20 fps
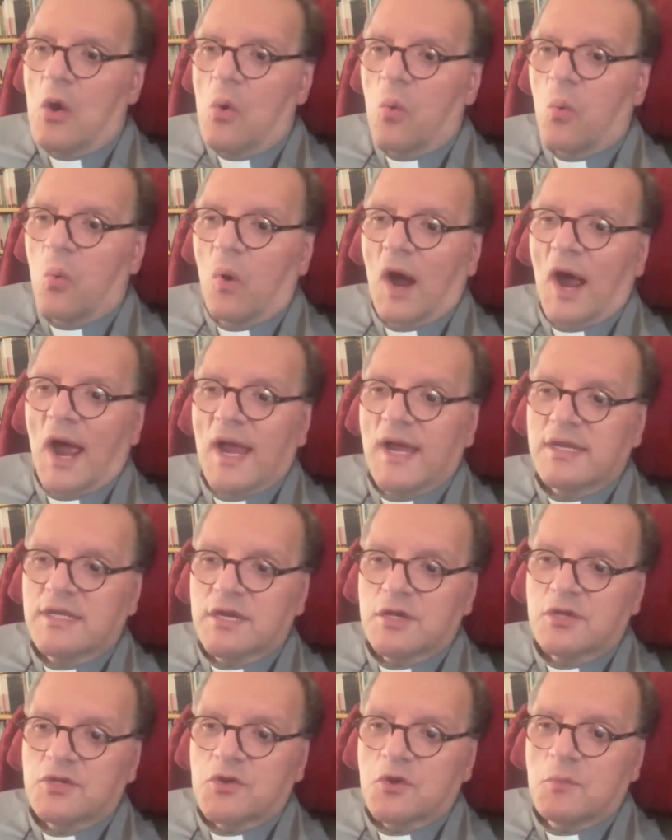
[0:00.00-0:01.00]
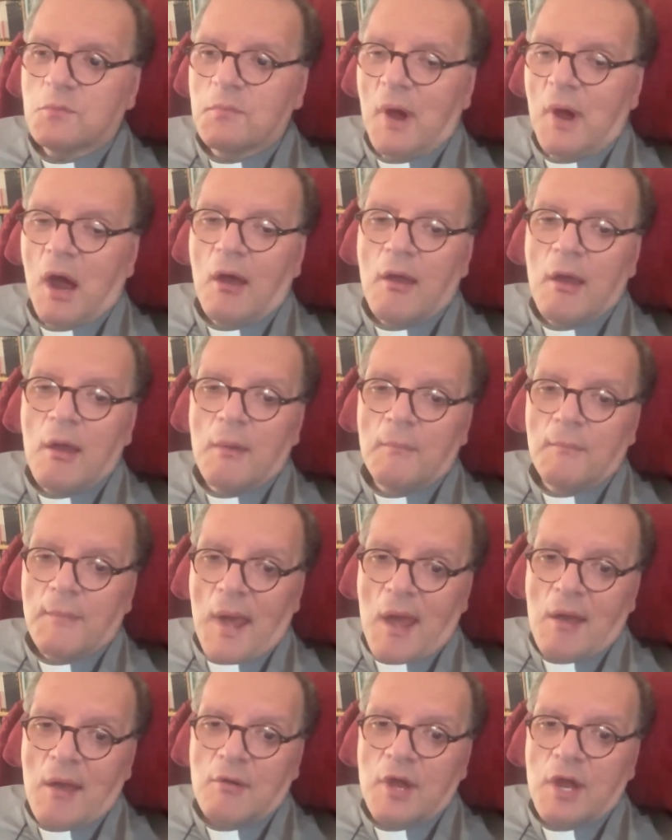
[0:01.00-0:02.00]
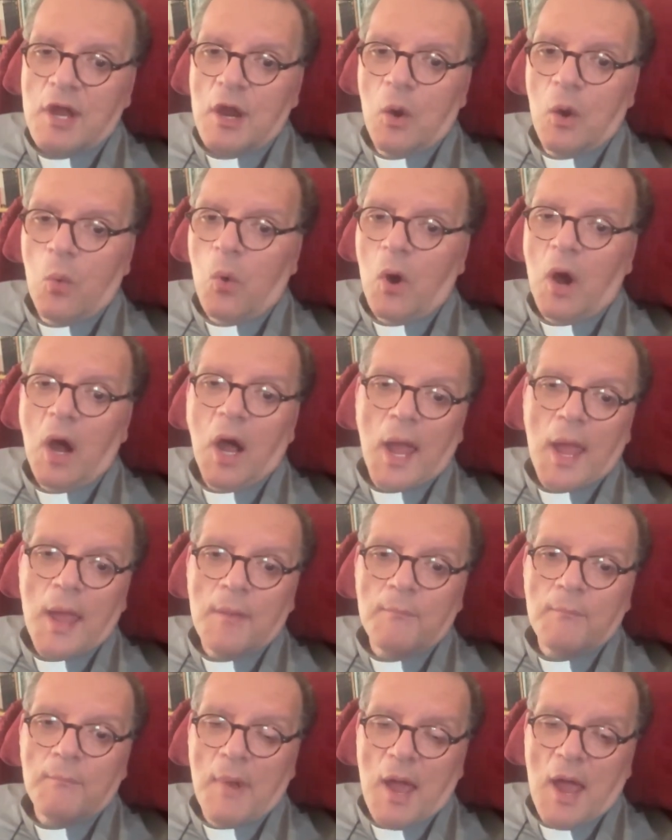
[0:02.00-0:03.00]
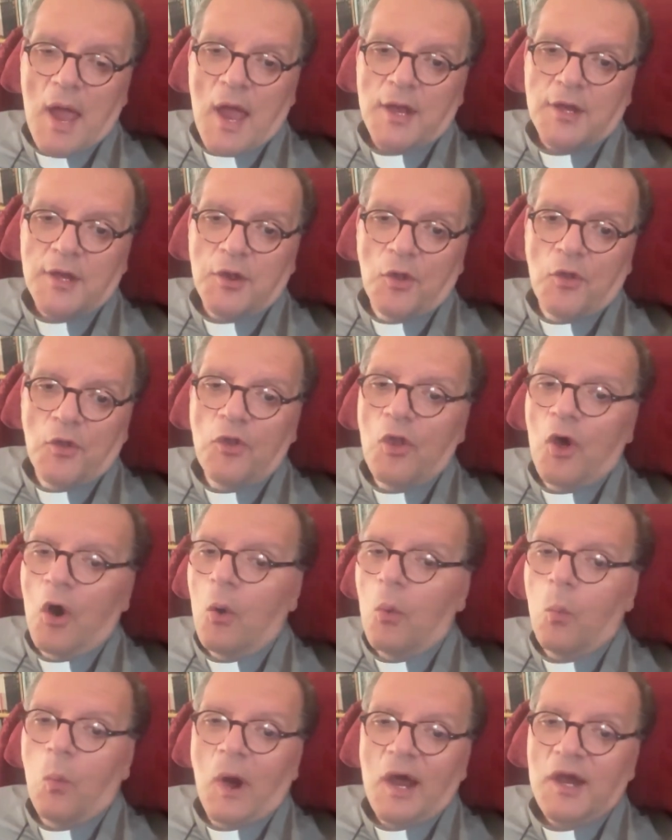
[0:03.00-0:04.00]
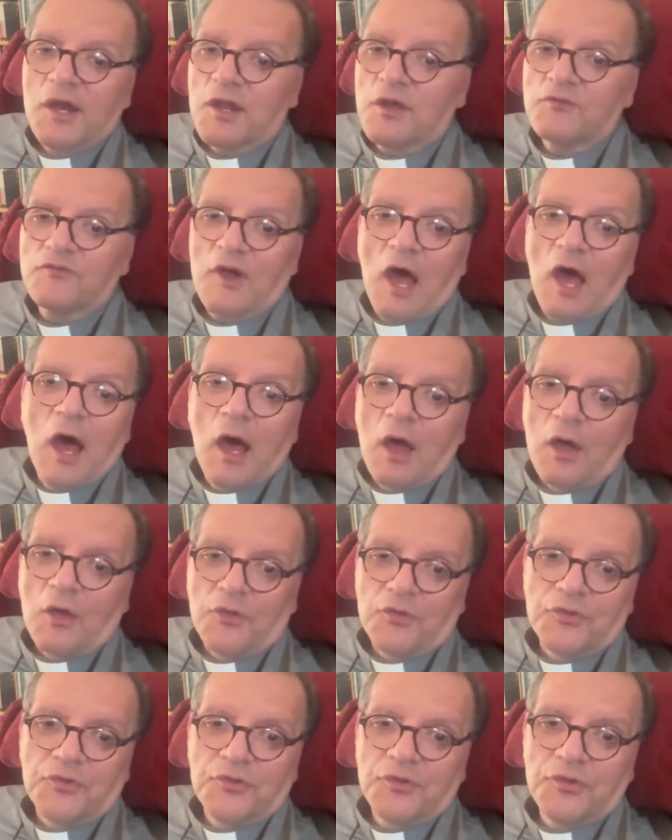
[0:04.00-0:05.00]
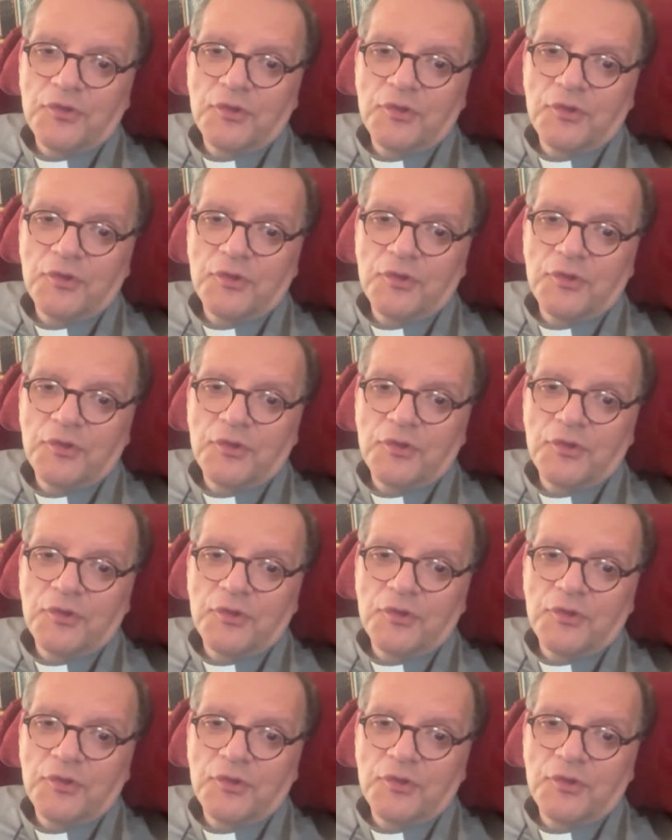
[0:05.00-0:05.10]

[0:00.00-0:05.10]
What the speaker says: why did you marry a white man and not one of us?